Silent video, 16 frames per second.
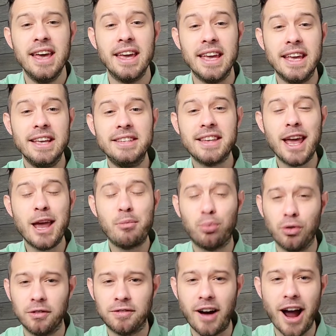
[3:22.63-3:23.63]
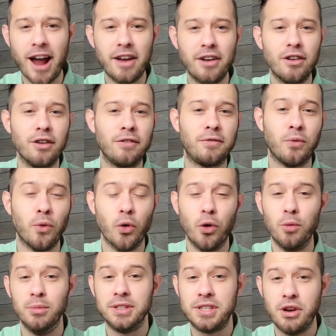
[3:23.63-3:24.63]
is a provider
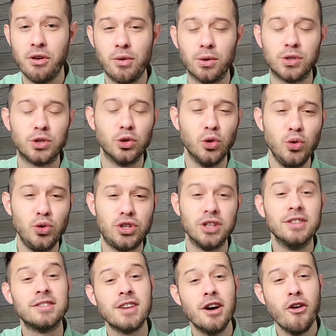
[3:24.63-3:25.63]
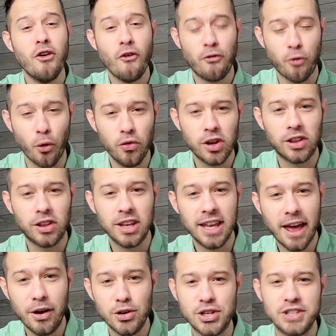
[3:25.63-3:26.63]
for material solutions for the clean
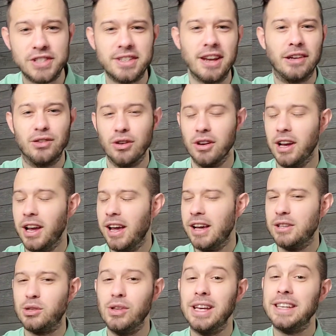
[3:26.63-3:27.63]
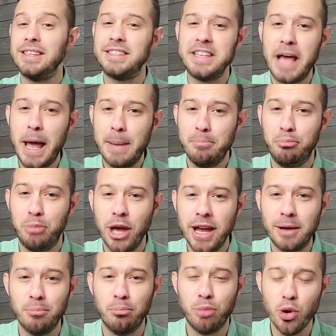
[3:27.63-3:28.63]
energy sector. So they could see a
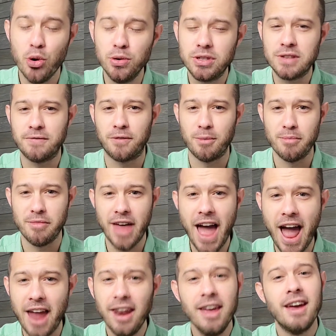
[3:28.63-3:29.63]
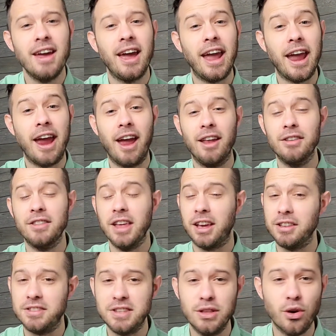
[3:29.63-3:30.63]
big boost from that and they
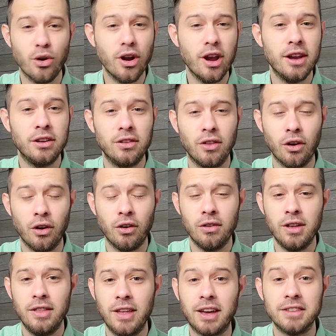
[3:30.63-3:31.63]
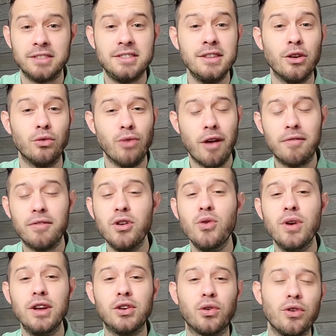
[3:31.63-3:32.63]
could see their in their they could see their revenue
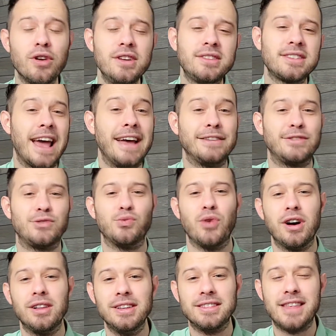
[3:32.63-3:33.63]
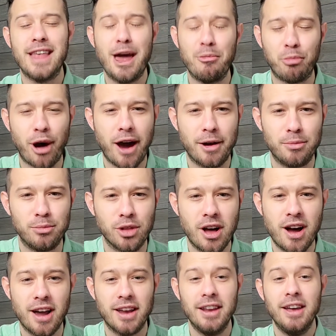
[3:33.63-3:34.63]
increase as well as that bottom
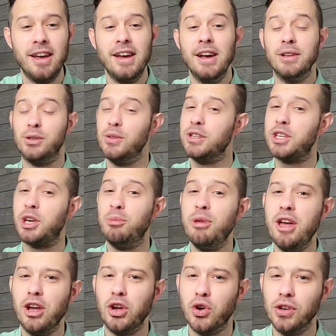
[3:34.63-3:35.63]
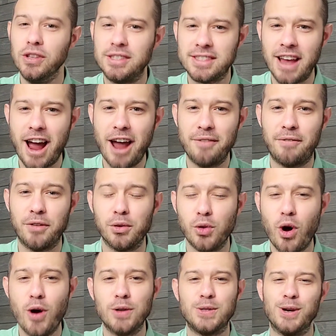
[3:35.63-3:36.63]
line. So this could be a good sign for the
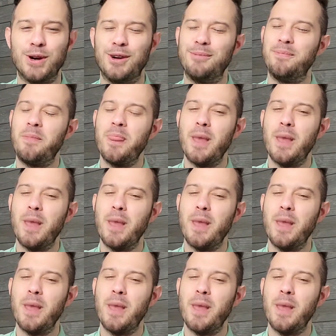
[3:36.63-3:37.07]
long term.